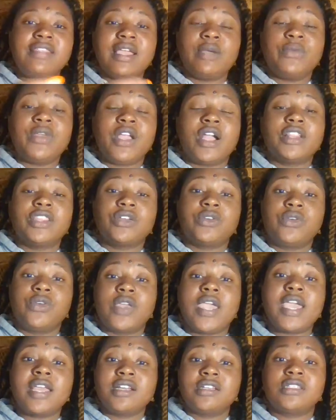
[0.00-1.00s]
that we are the
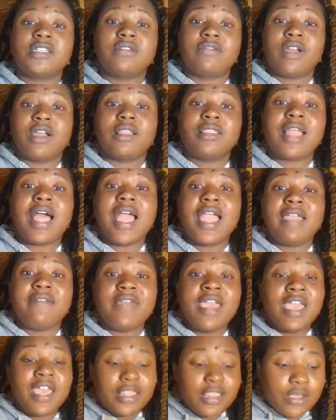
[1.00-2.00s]
creators of our
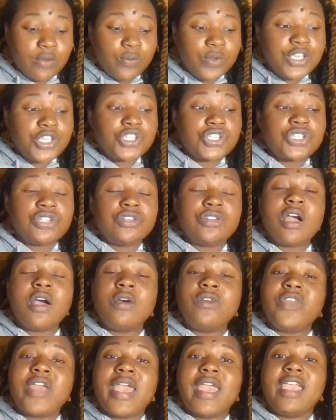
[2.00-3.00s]
life, then we should
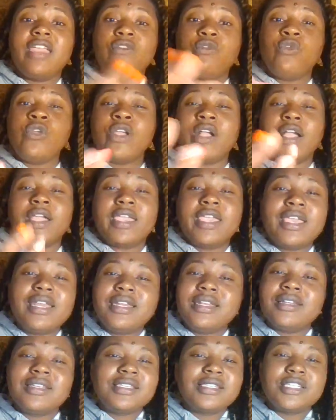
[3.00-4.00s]
know that if we are
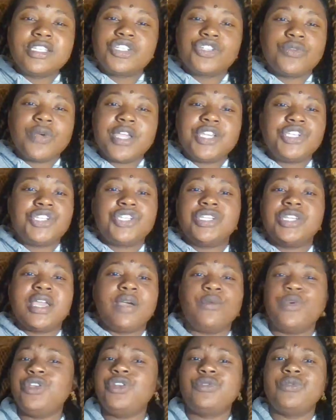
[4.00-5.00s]
getting a situation
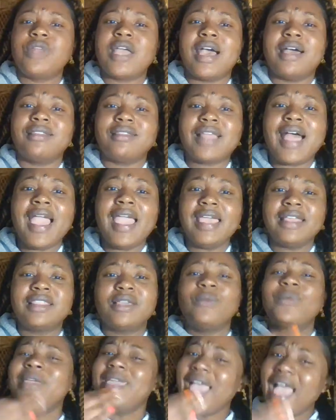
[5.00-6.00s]
that we do not like,
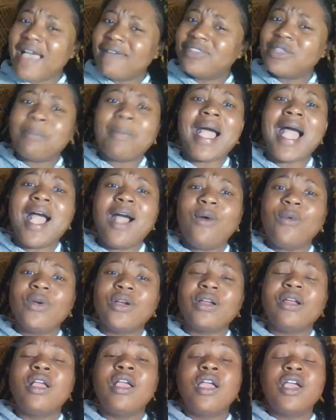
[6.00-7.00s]
then we have the
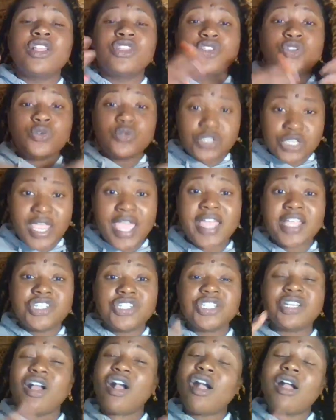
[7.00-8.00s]
power to change
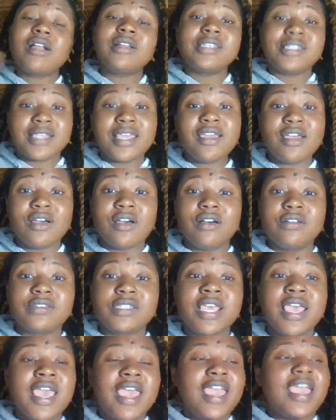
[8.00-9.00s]
it ourselves.
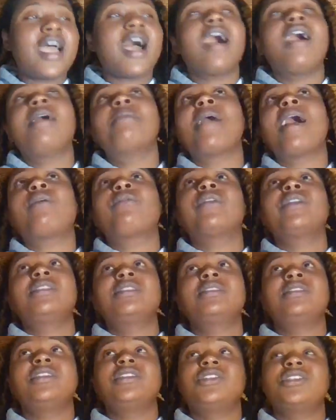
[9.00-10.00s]
I
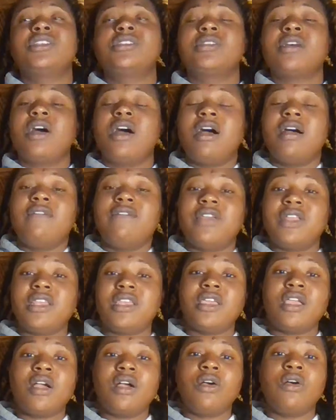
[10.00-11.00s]
recently just saw a
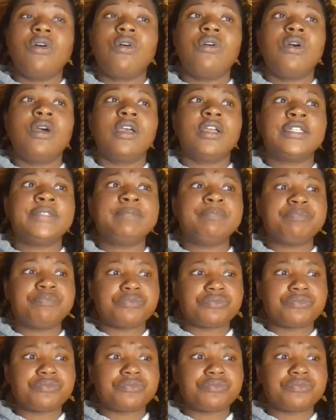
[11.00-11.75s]
video on